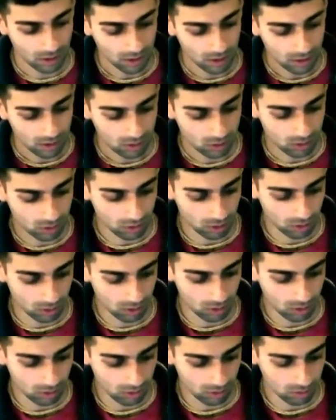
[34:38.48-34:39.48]

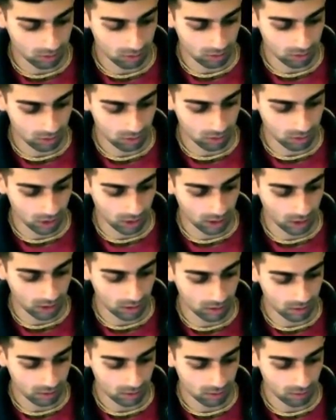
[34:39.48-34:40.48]
So,
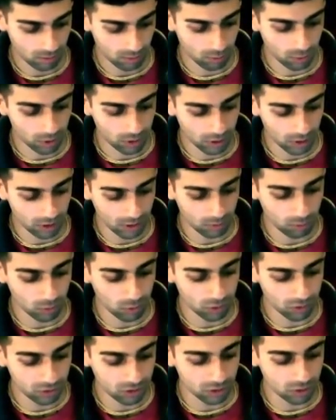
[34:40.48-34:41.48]
okay, we're gonna
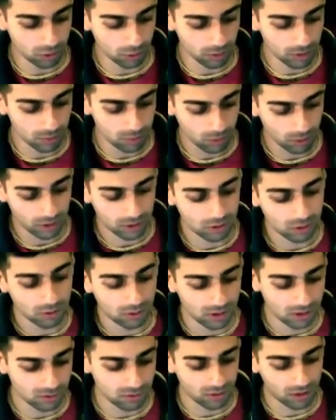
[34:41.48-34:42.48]
move to
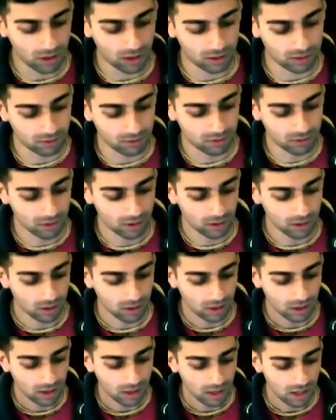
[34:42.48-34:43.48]
3.25.
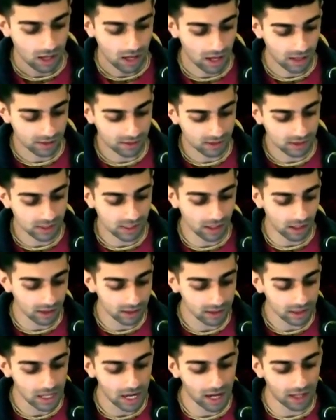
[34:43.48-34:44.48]
As the
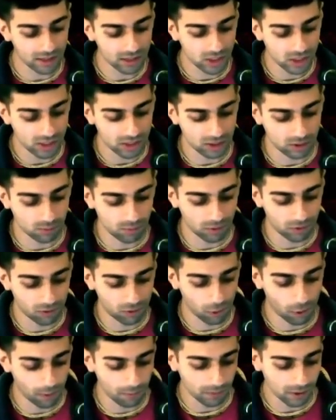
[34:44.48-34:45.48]
unconscious
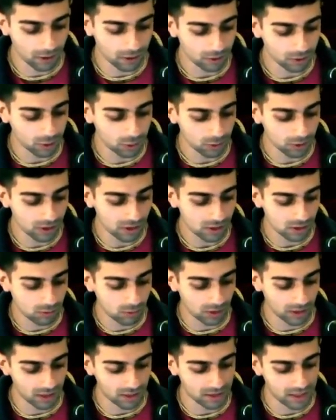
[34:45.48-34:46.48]
perform their duties
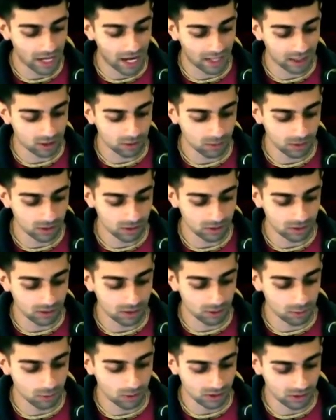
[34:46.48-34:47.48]
with attachment to
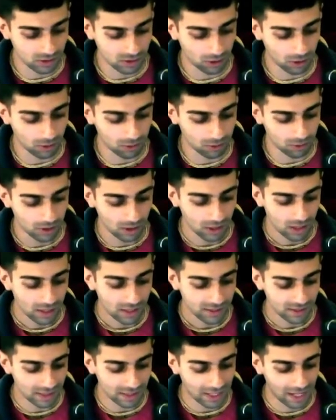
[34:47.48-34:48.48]
the result,
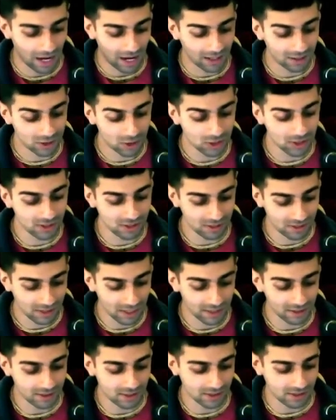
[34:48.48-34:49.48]
the conscious
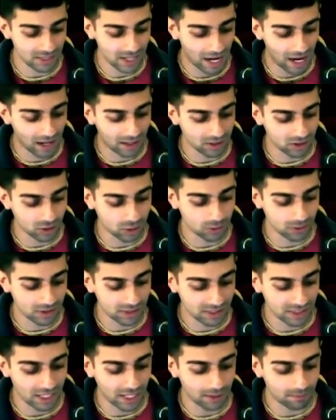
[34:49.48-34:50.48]
stay detached to
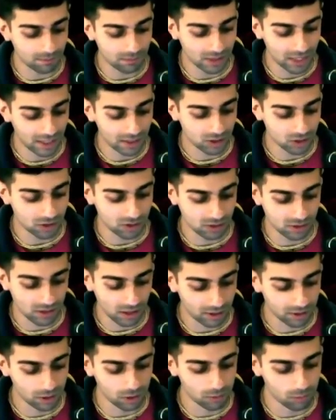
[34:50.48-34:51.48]
escape nature's
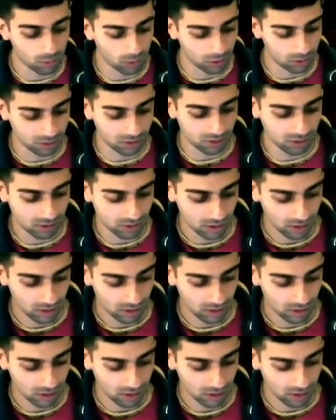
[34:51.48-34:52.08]
thunderbolts.